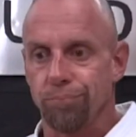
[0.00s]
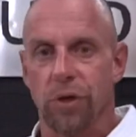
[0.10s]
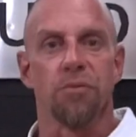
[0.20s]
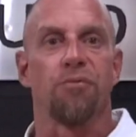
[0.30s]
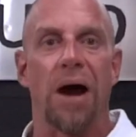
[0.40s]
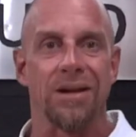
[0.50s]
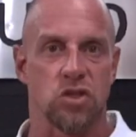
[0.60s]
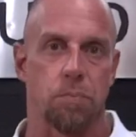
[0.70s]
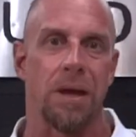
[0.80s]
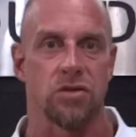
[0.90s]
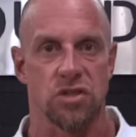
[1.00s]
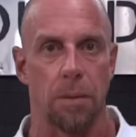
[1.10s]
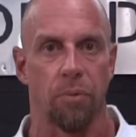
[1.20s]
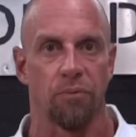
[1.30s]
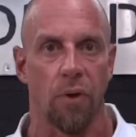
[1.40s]
confined space
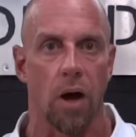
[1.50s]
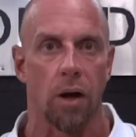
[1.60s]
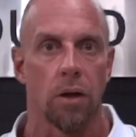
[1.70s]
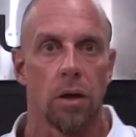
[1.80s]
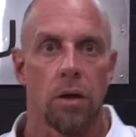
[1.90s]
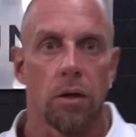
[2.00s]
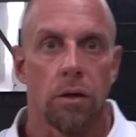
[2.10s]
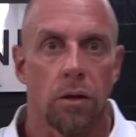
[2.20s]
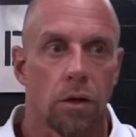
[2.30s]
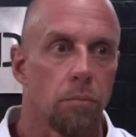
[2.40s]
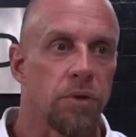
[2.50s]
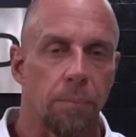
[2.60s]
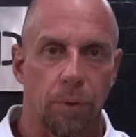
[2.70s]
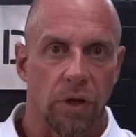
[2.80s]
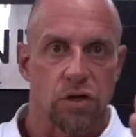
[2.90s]
type of
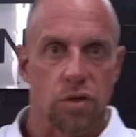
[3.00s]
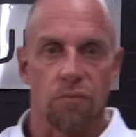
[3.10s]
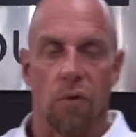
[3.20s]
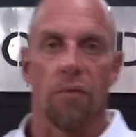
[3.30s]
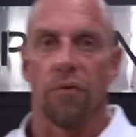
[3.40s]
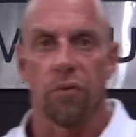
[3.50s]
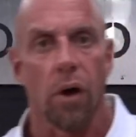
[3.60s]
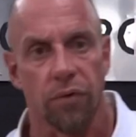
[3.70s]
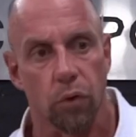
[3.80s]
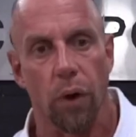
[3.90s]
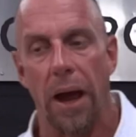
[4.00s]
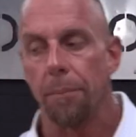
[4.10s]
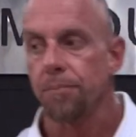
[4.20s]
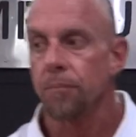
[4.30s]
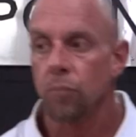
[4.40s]
manipulation of a grab.
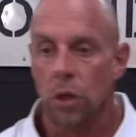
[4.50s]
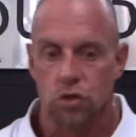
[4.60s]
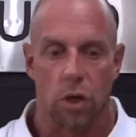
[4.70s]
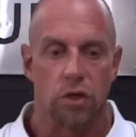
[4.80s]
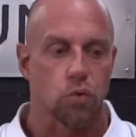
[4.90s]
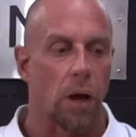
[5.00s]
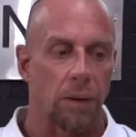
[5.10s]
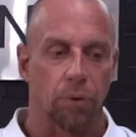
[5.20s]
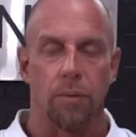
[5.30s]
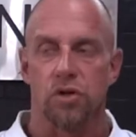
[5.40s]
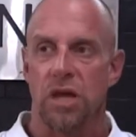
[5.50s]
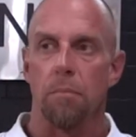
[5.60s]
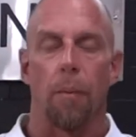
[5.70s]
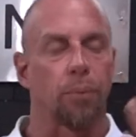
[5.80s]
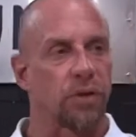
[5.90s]
So that's why I pretty much came
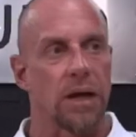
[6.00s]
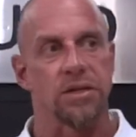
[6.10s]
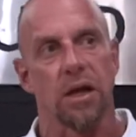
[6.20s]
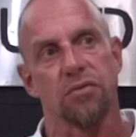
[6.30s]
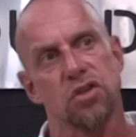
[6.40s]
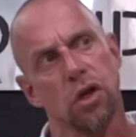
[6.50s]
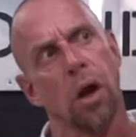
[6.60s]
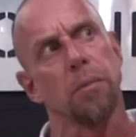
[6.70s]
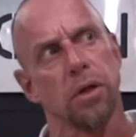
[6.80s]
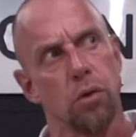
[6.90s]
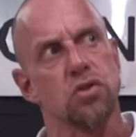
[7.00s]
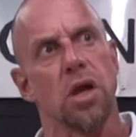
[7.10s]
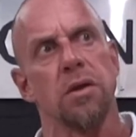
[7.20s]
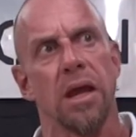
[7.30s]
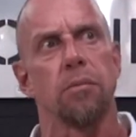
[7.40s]
up with the idea of, you know, I'm going to use
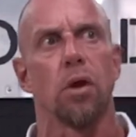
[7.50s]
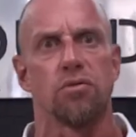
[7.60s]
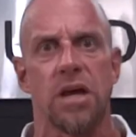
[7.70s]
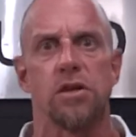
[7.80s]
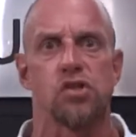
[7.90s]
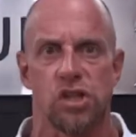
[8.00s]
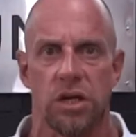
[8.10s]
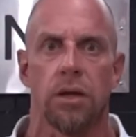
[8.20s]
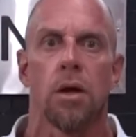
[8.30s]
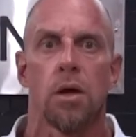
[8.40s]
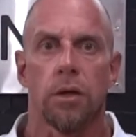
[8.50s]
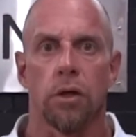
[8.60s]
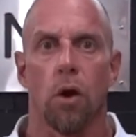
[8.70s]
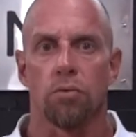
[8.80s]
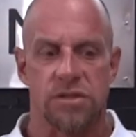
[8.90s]
that name, you know, TenChi
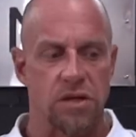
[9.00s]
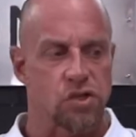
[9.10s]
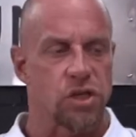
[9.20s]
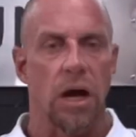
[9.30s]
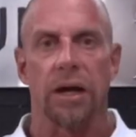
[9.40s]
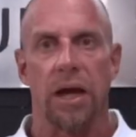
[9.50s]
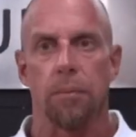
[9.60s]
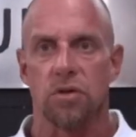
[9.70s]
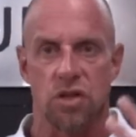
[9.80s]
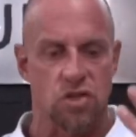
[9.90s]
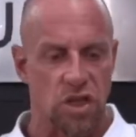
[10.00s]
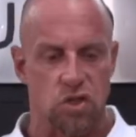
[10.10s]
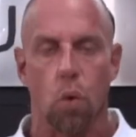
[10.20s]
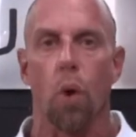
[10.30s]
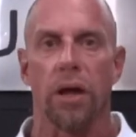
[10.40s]
Age, because it's
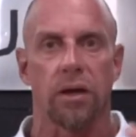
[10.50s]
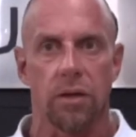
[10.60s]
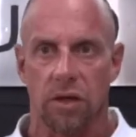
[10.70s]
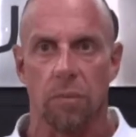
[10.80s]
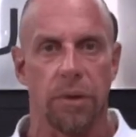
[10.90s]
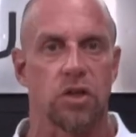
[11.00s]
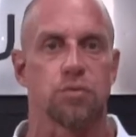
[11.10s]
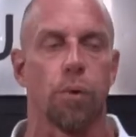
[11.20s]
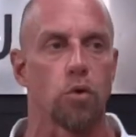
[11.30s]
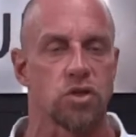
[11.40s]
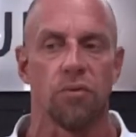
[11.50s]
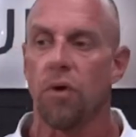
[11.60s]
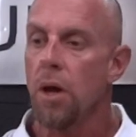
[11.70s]
quick, it can be explosive,